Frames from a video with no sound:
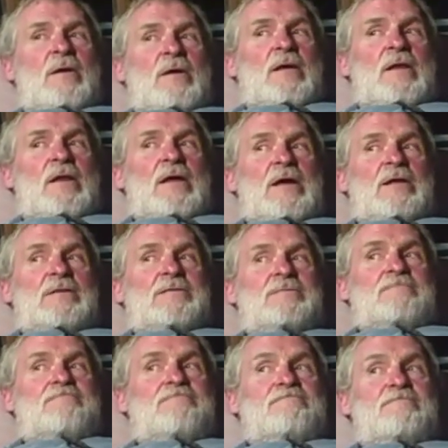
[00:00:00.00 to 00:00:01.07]
And I'd
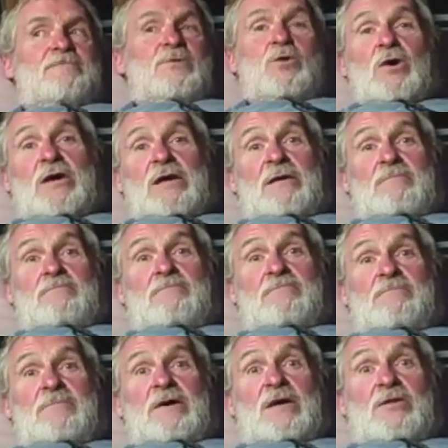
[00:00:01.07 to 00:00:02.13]
look at him.
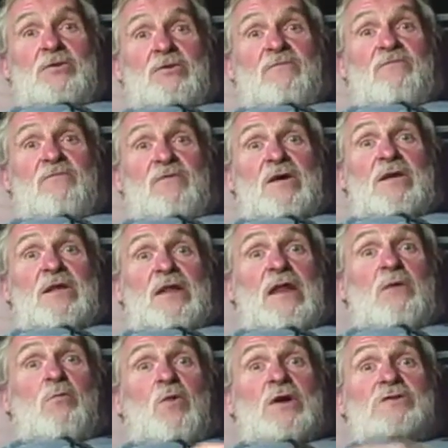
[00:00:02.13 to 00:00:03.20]
I'd look for it and
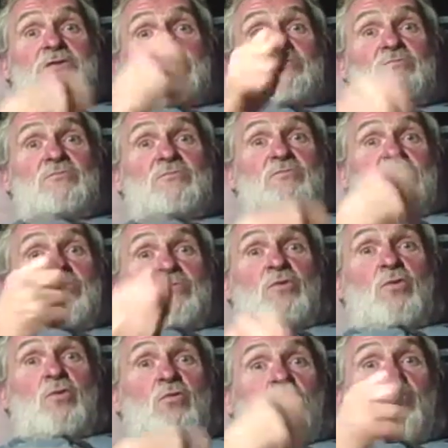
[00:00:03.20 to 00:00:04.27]
I'd watch him
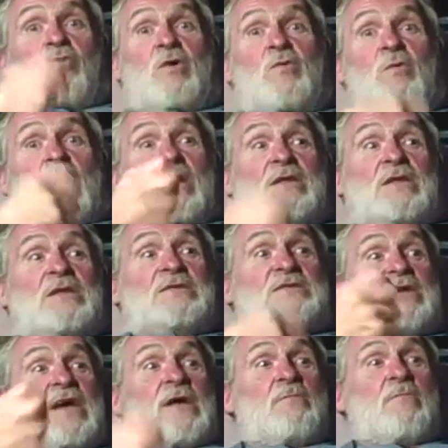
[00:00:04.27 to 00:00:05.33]
rewinding his
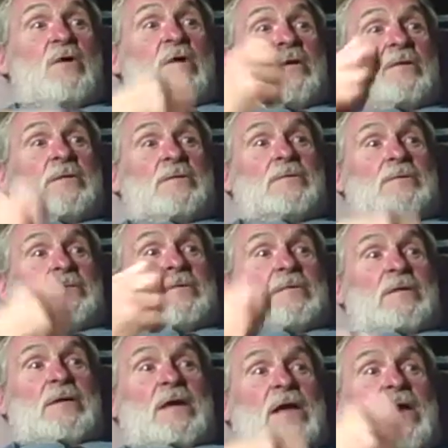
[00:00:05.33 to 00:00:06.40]
camera.
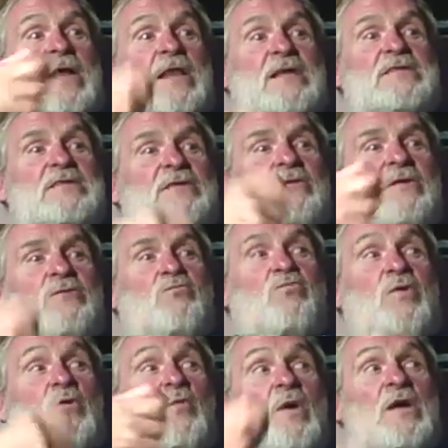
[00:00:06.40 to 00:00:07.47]
And as he'd
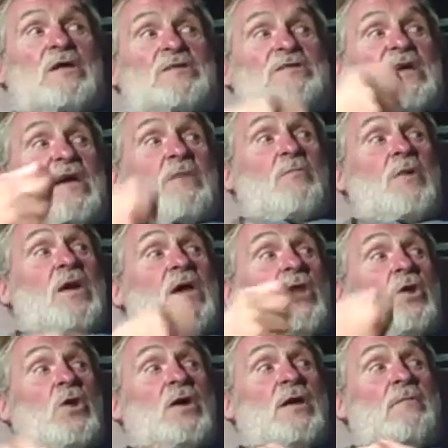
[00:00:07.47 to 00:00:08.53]
rewind his camera, he'd
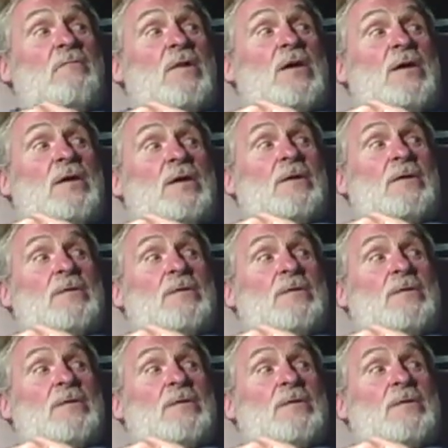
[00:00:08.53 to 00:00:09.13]
look at me